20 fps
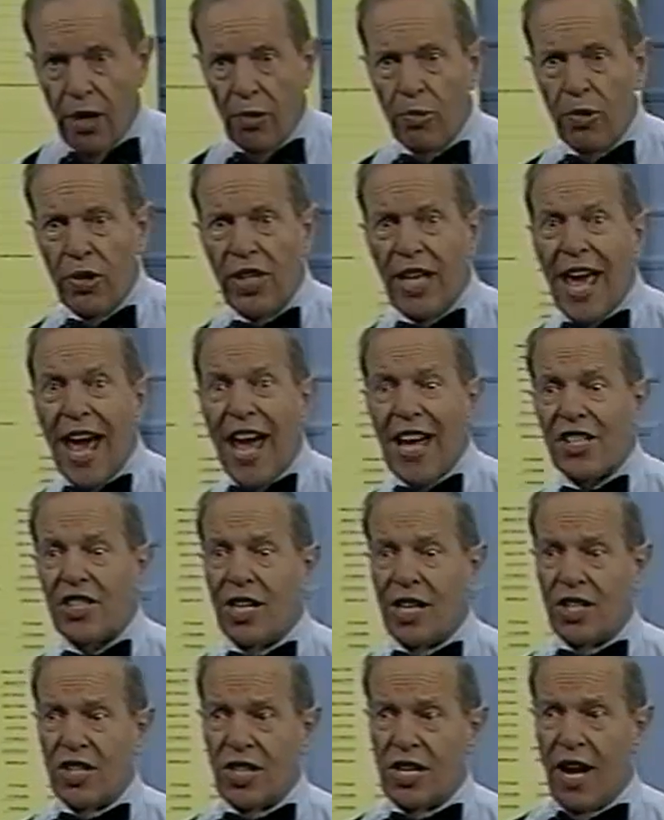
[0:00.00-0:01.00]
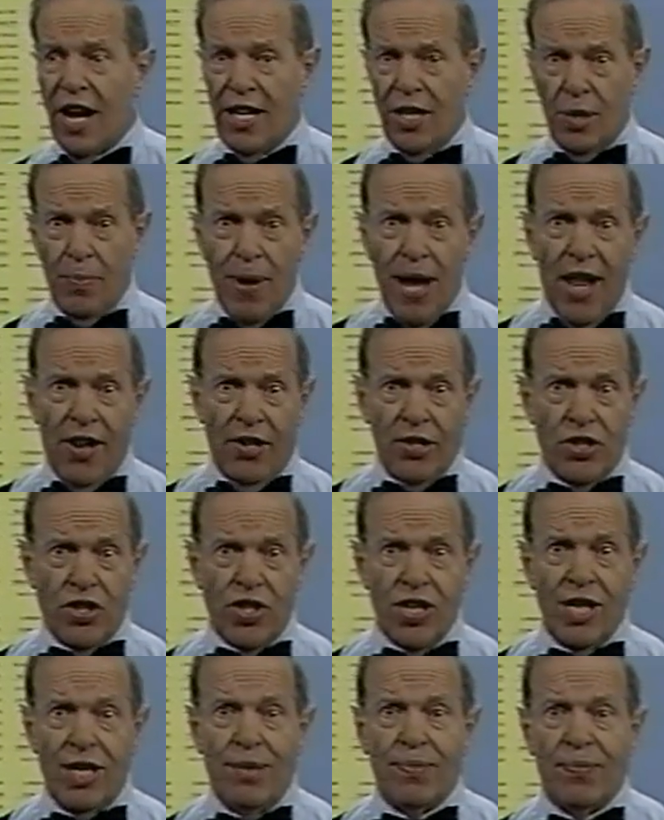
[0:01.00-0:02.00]
with the asset side of the balance
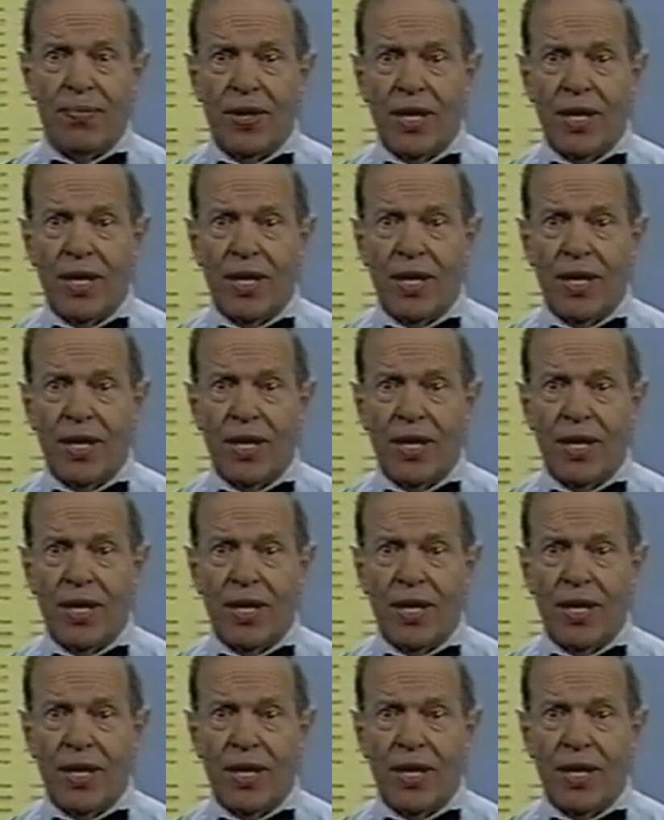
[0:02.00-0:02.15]
sheet.